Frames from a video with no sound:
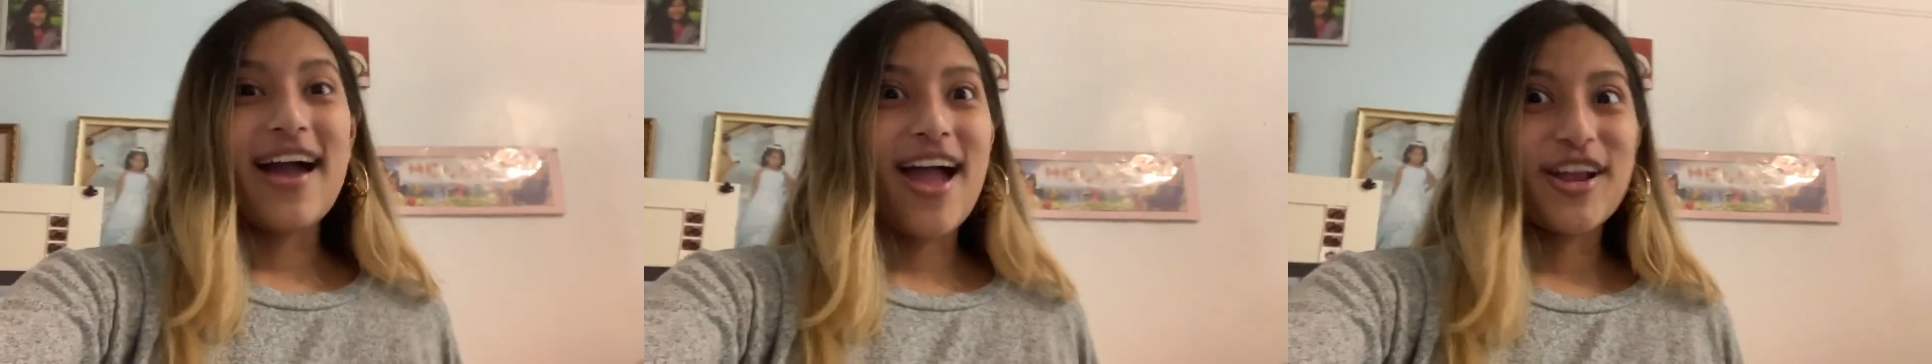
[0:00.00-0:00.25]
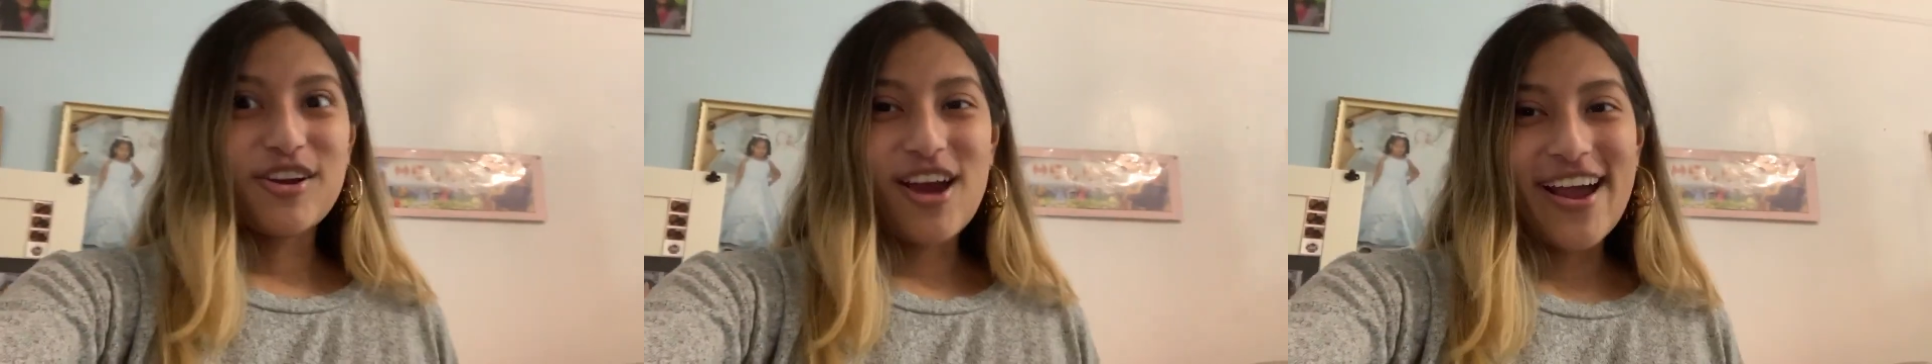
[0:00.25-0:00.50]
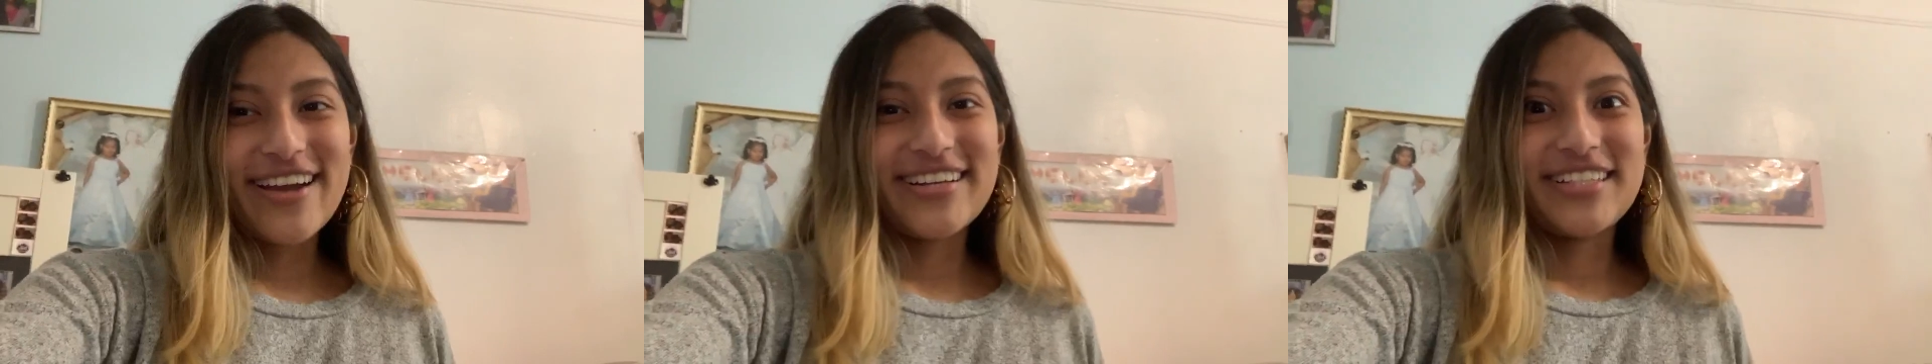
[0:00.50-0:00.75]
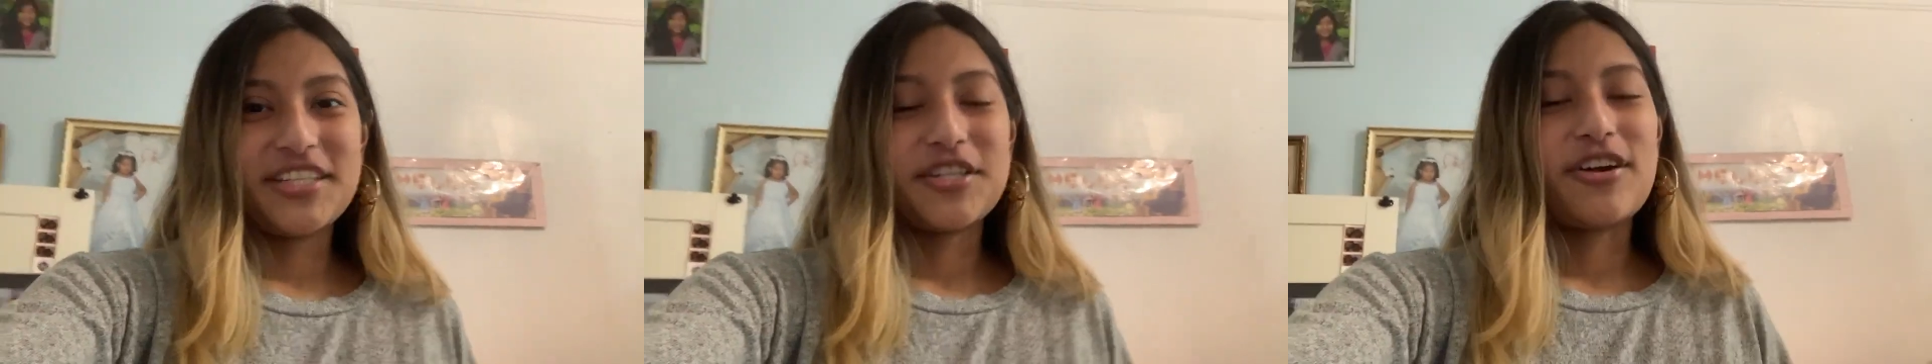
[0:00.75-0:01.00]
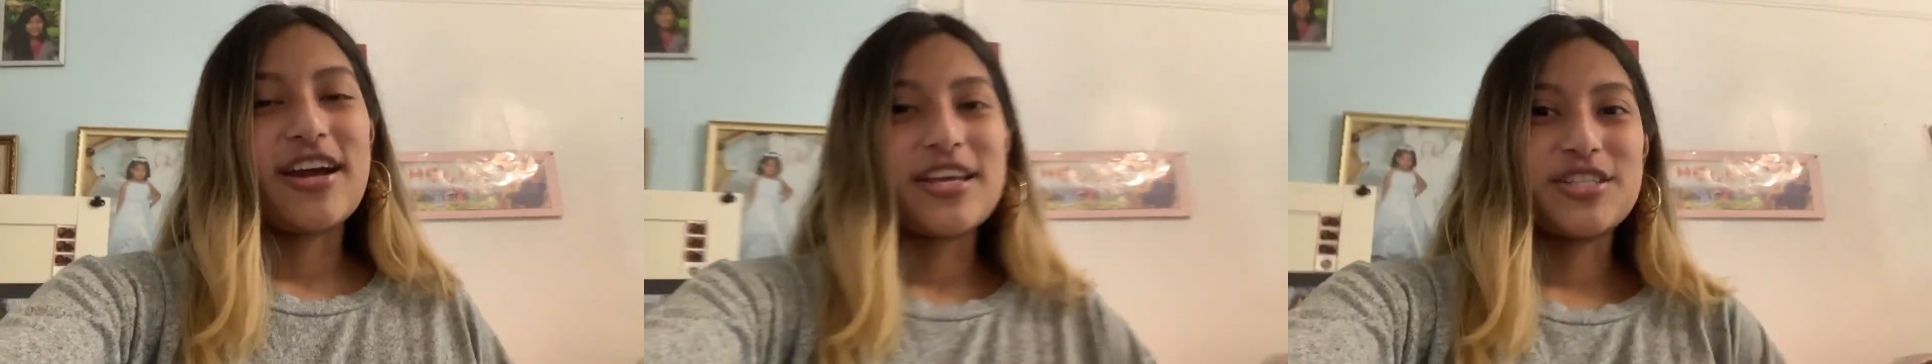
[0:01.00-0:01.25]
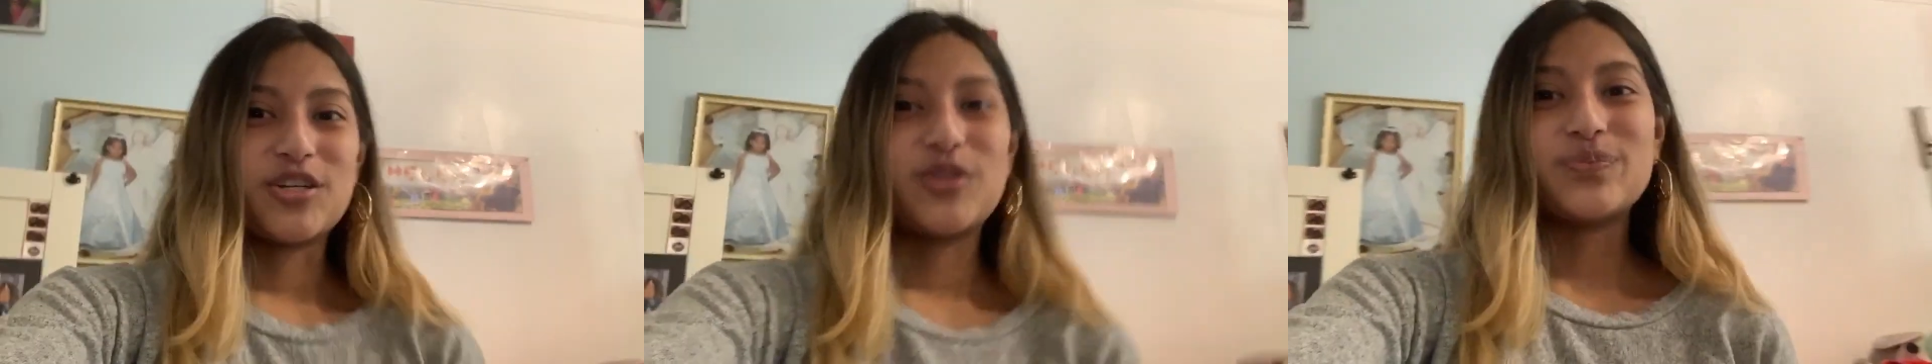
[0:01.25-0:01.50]
I cried, I did cry,
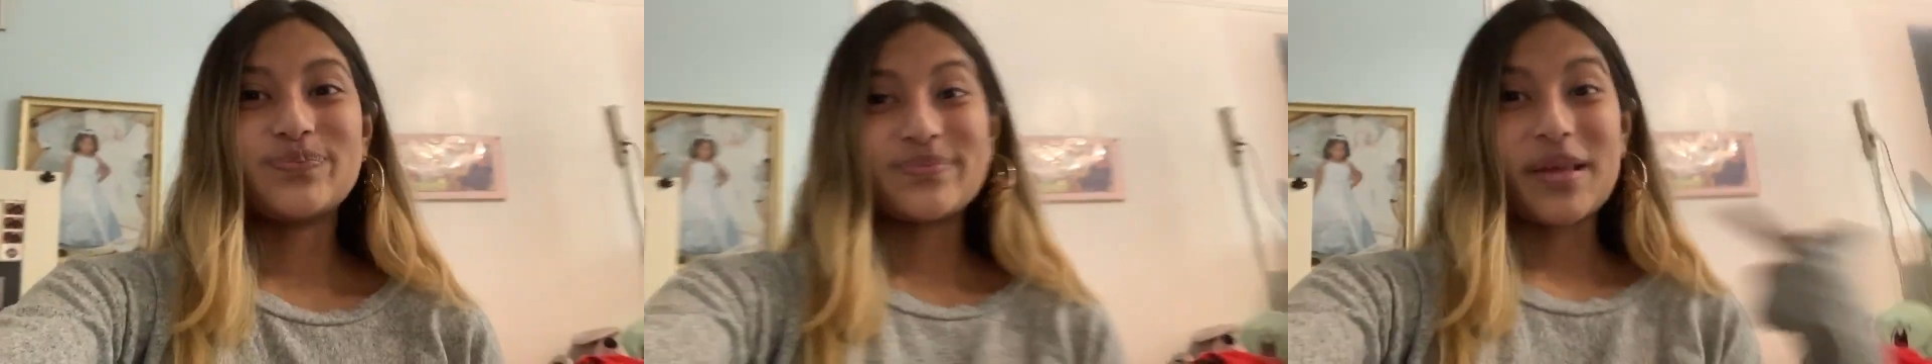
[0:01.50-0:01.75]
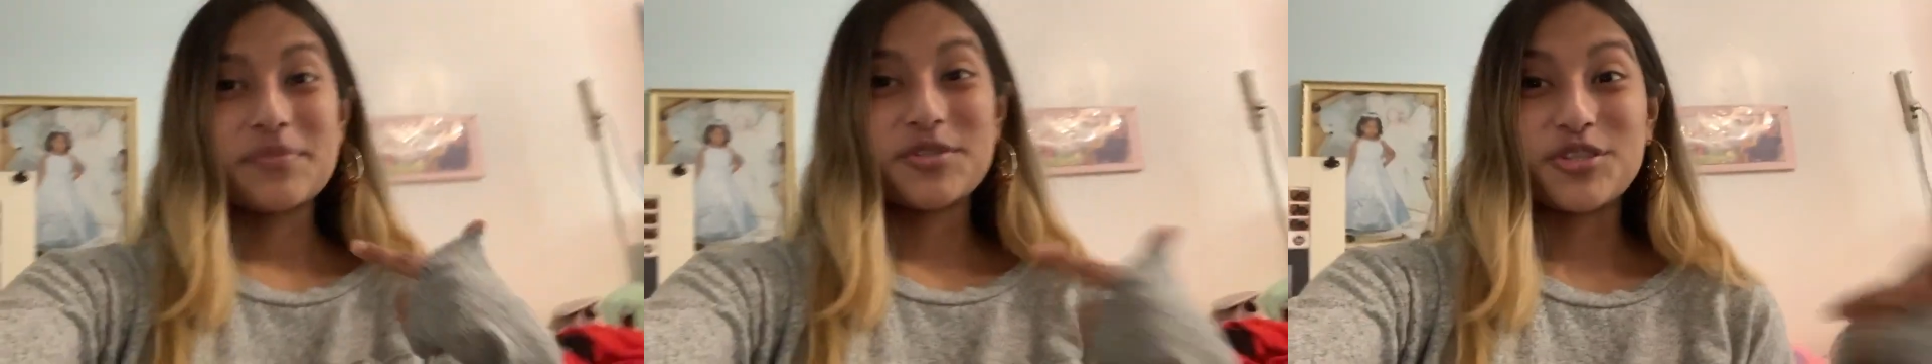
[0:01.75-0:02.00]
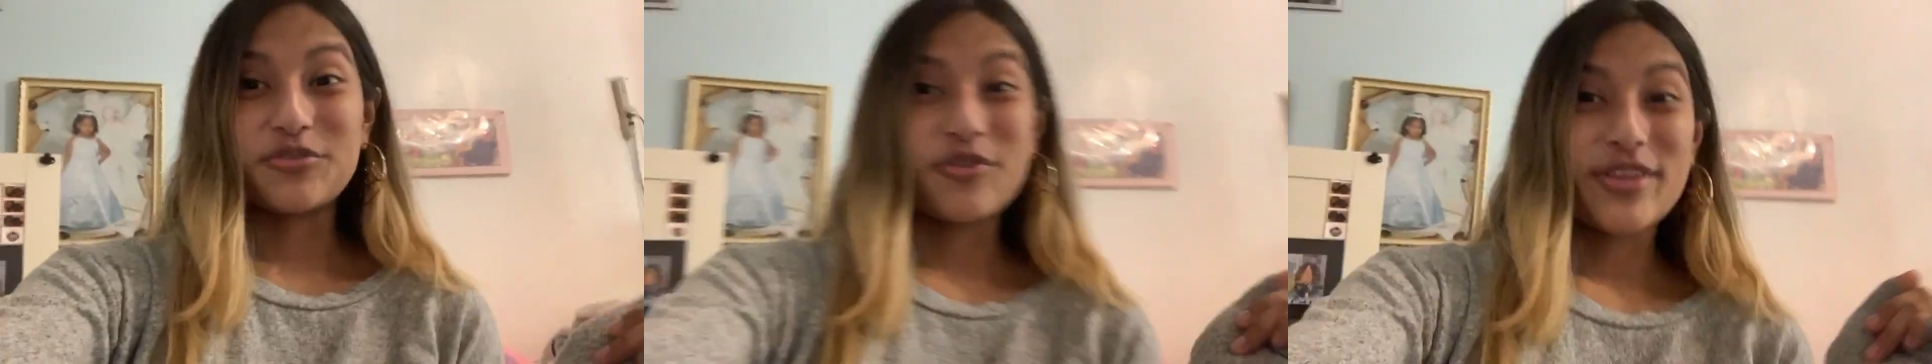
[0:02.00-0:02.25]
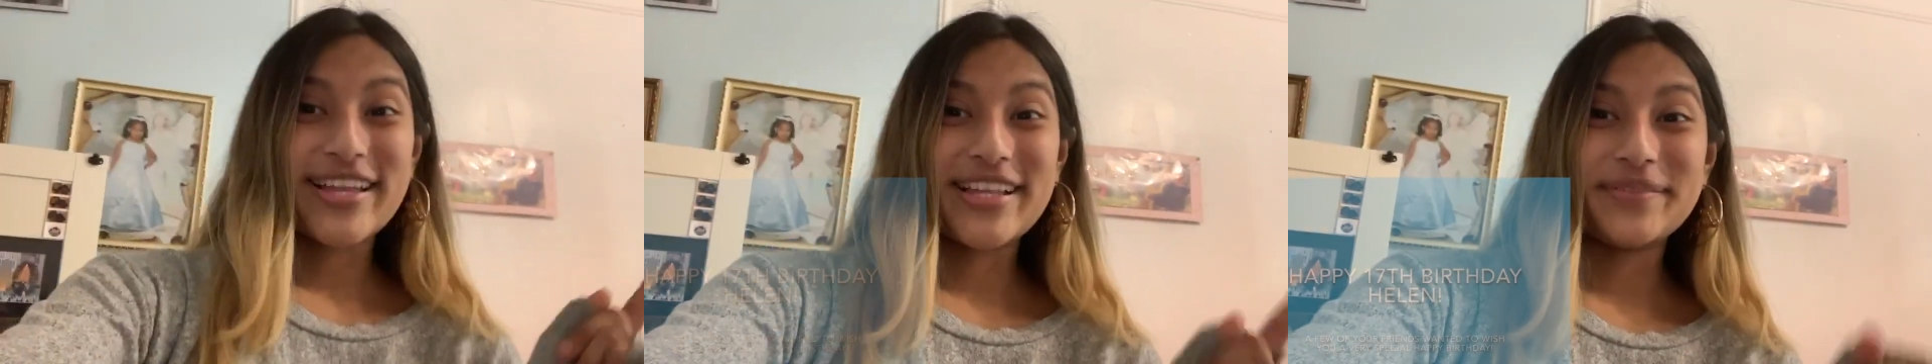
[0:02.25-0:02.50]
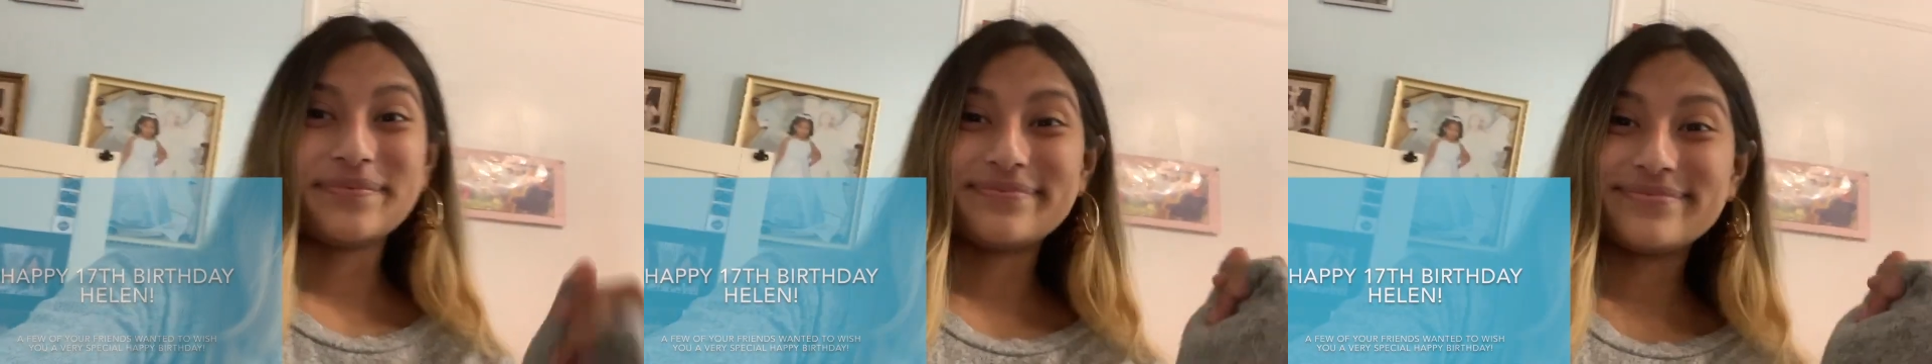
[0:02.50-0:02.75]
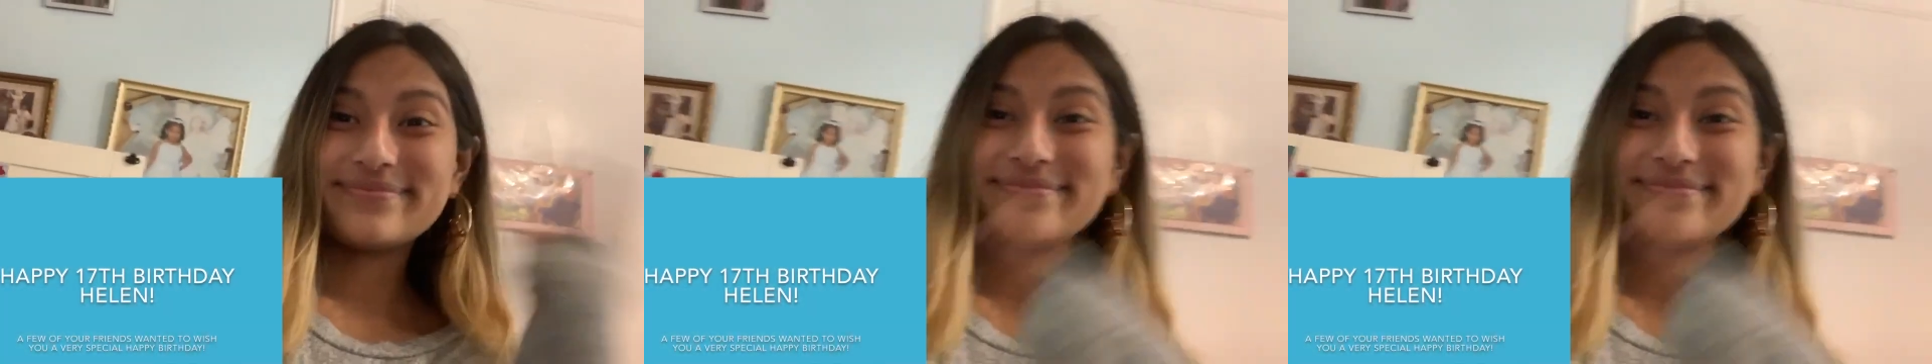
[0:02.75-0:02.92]
so I'm just gonna roll that clip. Go